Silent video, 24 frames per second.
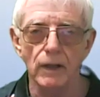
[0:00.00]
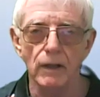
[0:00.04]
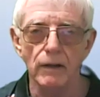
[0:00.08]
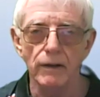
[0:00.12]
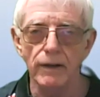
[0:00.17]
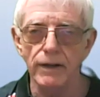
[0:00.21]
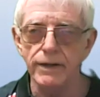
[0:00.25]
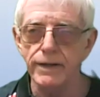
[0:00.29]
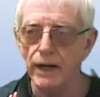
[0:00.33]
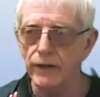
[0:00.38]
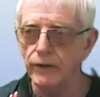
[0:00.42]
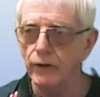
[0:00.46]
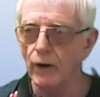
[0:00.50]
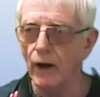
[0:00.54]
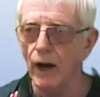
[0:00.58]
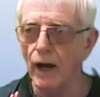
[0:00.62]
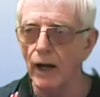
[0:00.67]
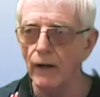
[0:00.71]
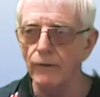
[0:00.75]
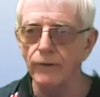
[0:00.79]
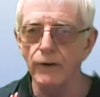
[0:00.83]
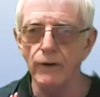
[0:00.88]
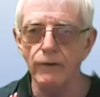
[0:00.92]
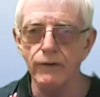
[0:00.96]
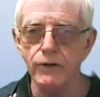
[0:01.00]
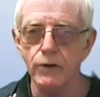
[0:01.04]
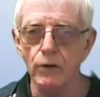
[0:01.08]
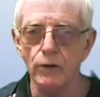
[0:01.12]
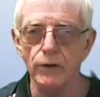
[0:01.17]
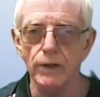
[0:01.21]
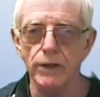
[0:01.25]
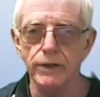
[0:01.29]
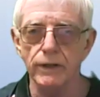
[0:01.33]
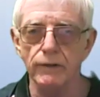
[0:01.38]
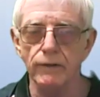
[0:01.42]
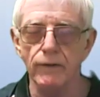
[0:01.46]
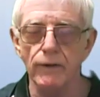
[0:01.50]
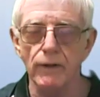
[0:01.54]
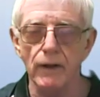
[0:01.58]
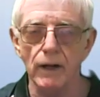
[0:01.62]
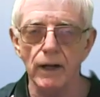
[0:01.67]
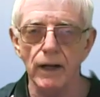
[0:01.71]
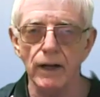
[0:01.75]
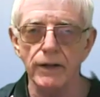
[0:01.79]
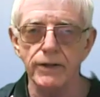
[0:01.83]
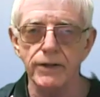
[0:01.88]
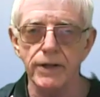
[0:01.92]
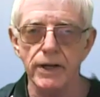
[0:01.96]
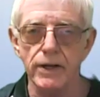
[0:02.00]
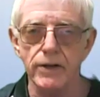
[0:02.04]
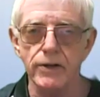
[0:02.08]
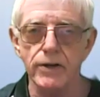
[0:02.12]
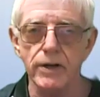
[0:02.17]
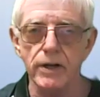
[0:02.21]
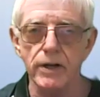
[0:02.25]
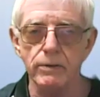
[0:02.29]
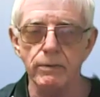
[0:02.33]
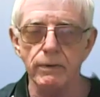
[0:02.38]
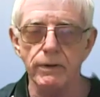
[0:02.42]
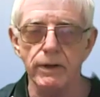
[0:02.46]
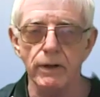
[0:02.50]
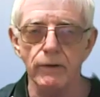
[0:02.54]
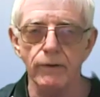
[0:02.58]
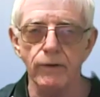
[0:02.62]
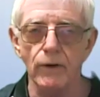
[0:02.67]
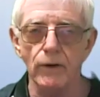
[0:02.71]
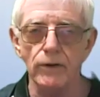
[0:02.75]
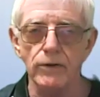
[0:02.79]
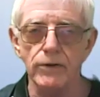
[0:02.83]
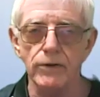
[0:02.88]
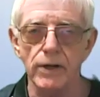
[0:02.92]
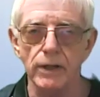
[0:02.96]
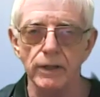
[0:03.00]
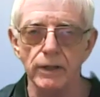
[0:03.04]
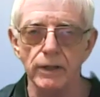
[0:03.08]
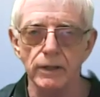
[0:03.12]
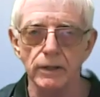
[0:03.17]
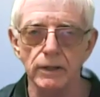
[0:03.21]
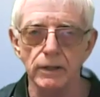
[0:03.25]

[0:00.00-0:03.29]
They said, you have? You've showed us it for the last 6 years with your funds in.